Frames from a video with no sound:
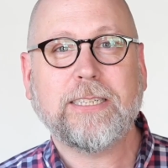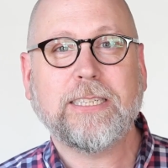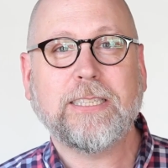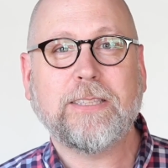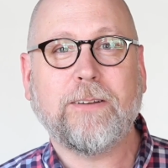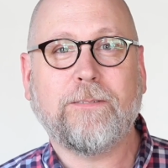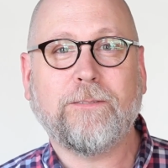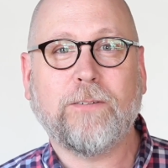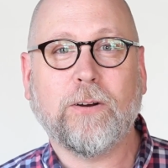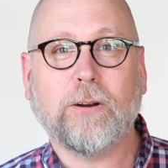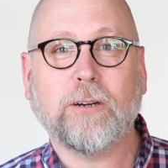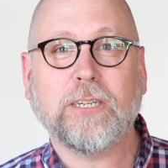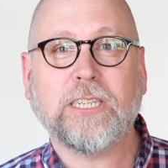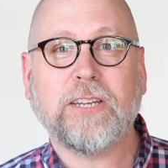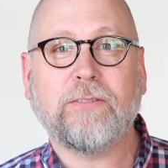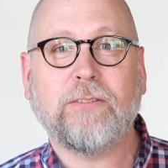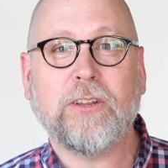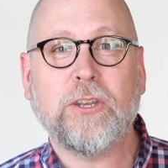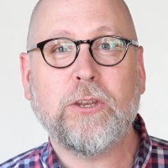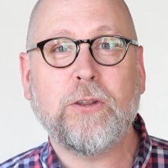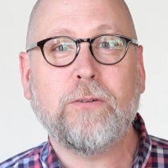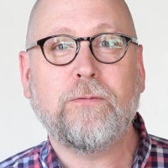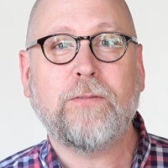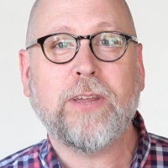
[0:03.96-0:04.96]
This is the first
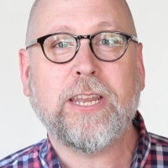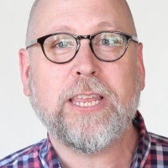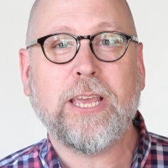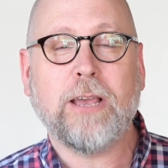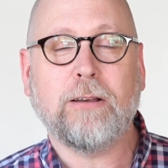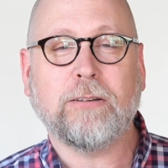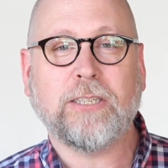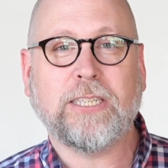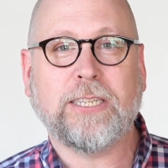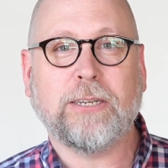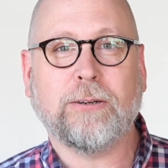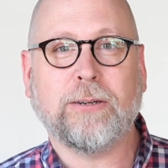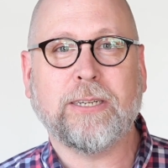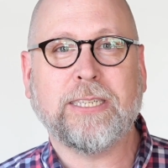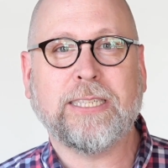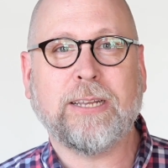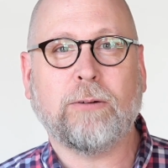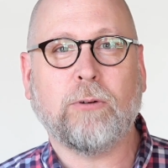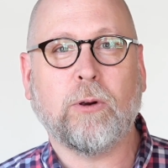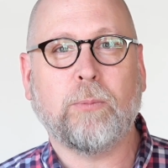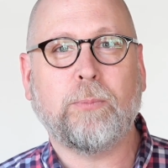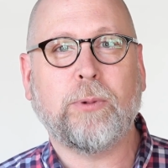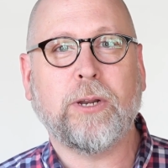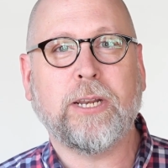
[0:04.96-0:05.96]
of a new video series
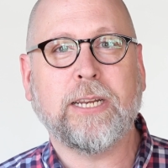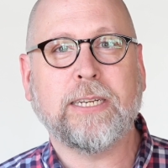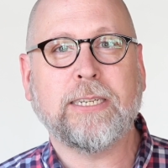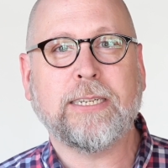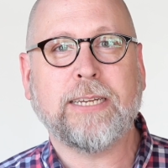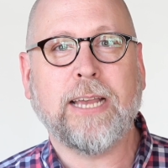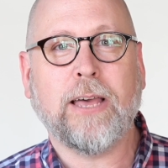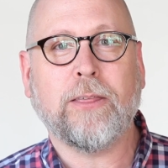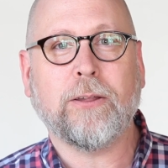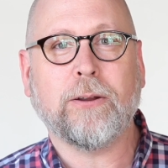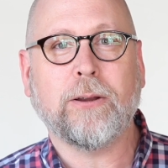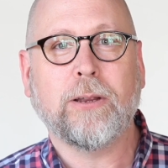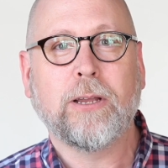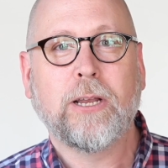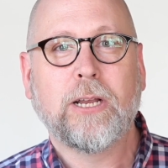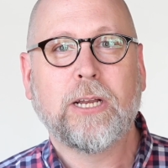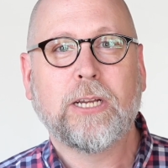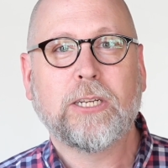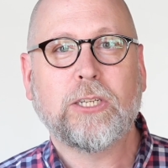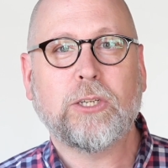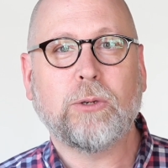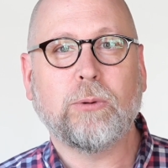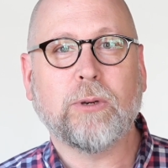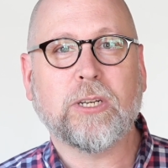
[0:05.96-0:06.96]
that we're putting together
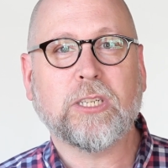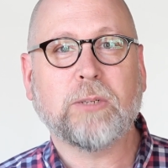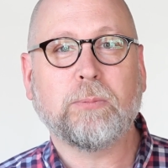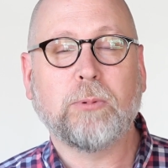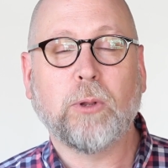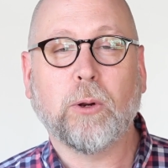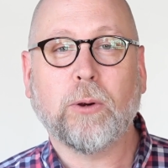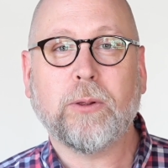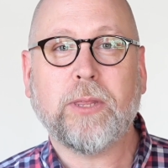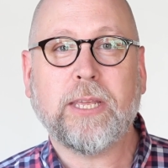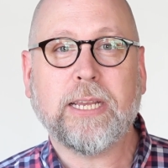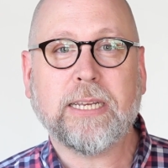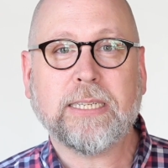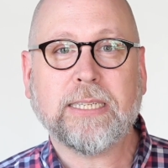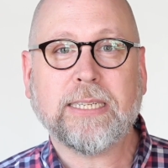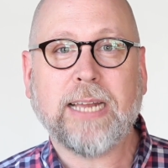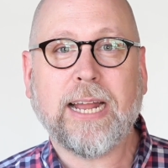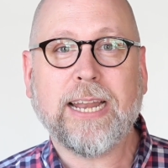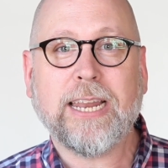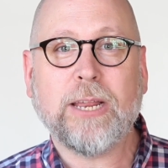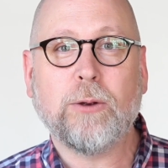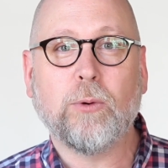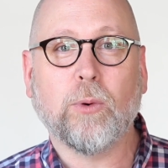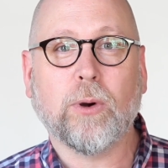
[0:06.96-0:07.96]
to explore the
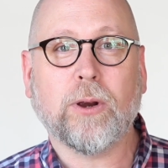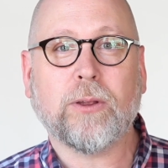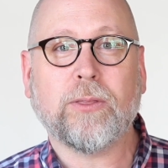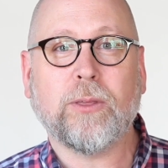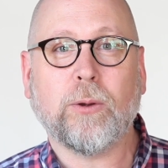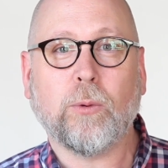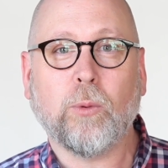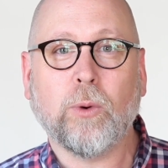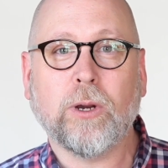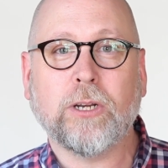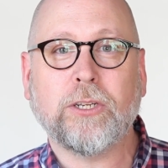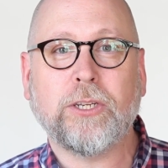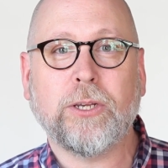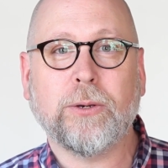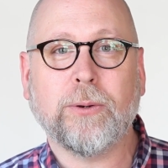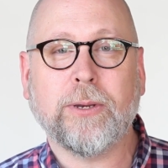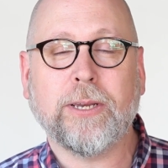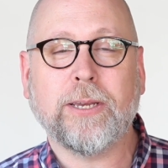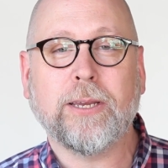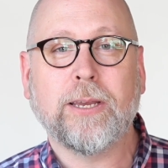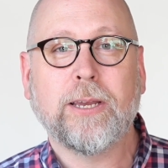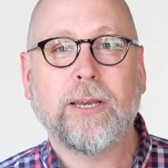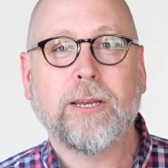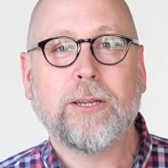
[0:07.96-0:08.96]
exciting work that we're
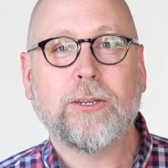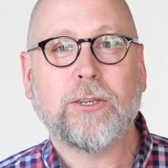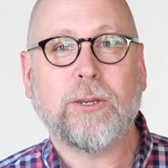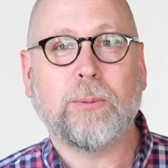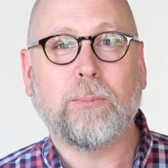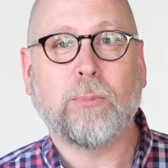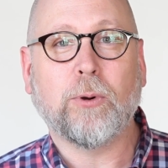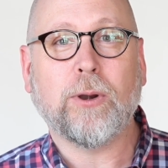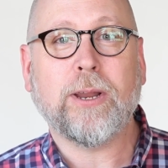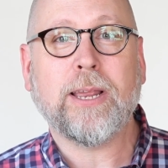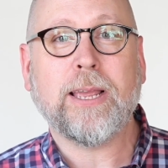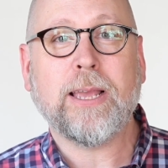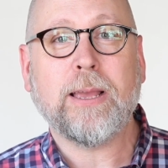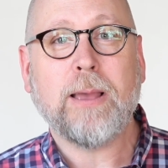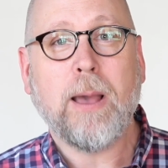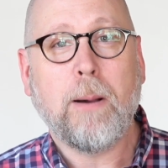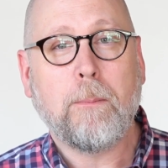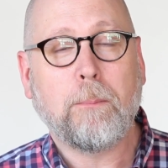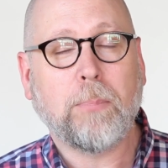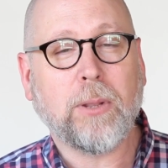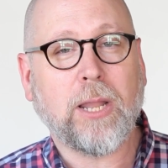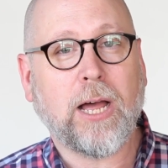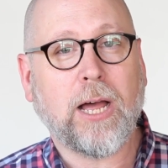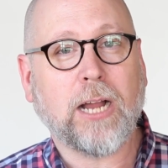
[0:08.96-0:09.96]
doing to bring
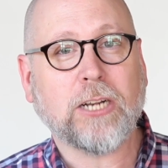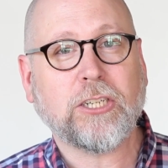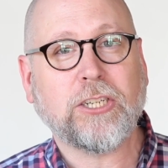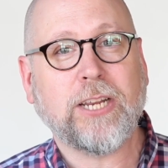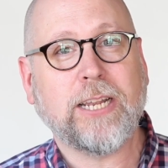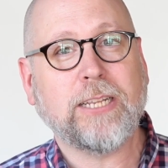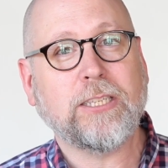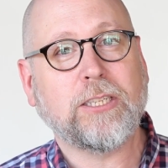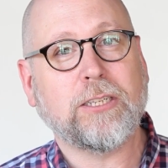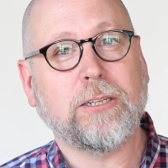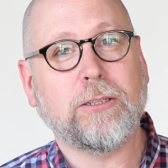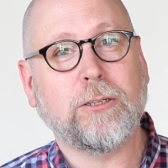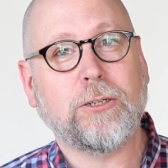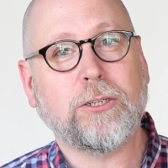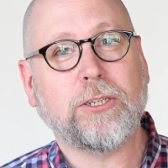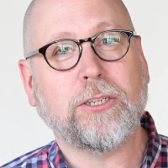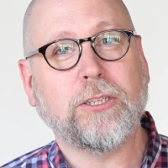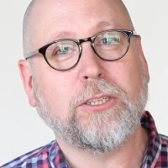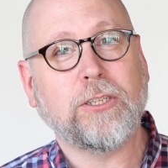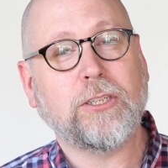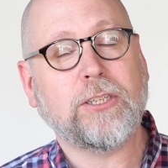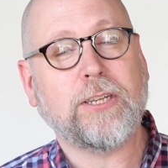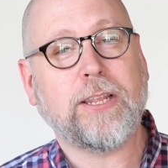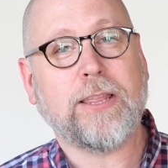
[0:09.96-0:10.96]
blockchain
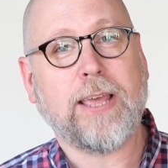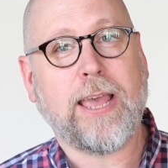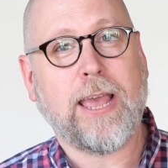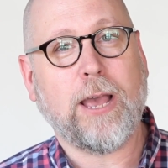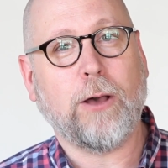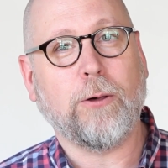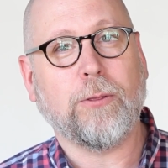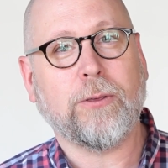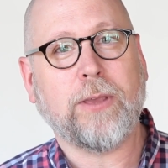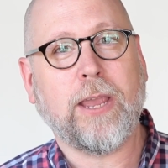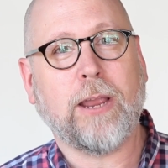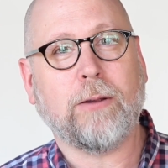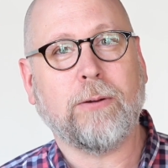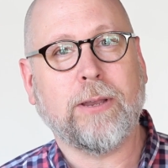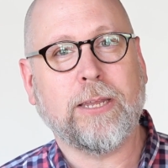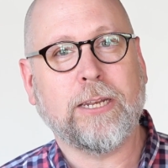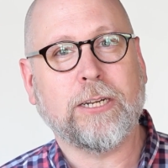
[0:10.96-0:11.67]
solutions to the healthcare